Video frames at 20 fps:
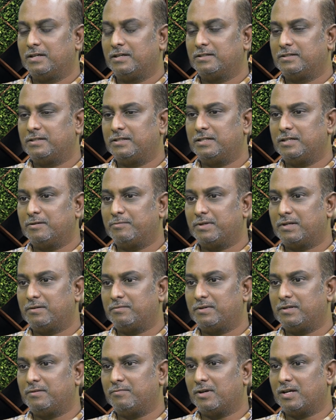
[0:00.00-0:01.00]
senior
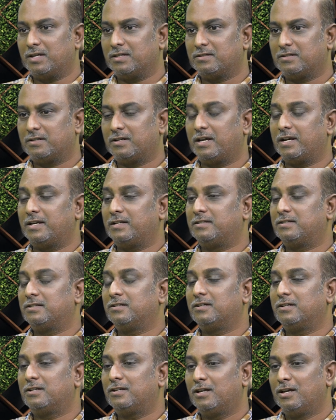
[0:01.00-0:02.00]
pyramid master, and
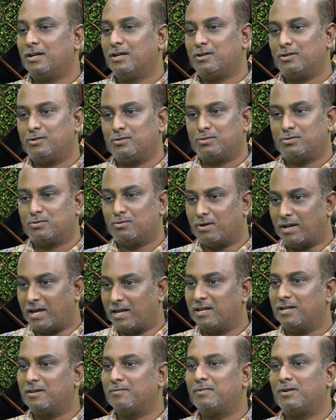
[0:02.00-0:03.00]
sir used to
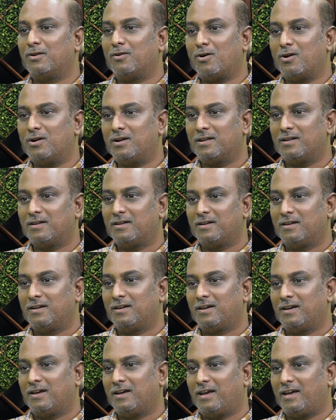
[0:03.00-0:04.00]
like him a lot,
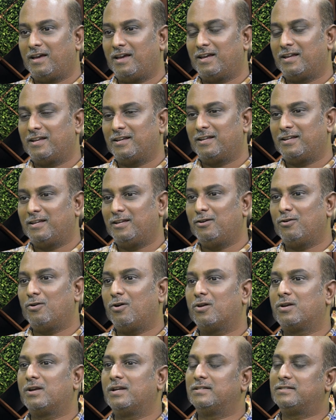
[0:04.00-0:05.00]
and he
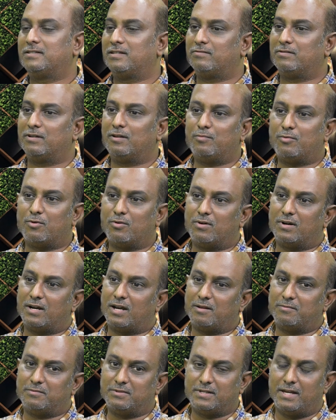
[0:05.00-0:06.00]
organized several
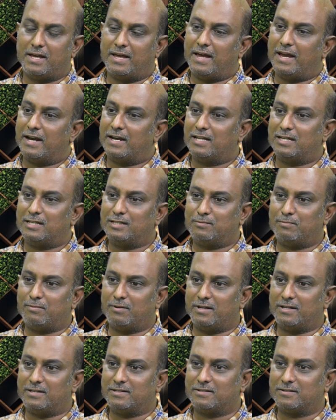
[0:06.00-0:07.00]
programs at his
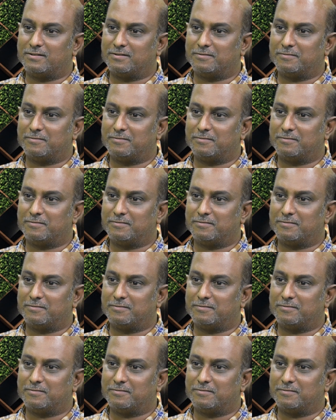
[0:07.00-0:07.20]
place.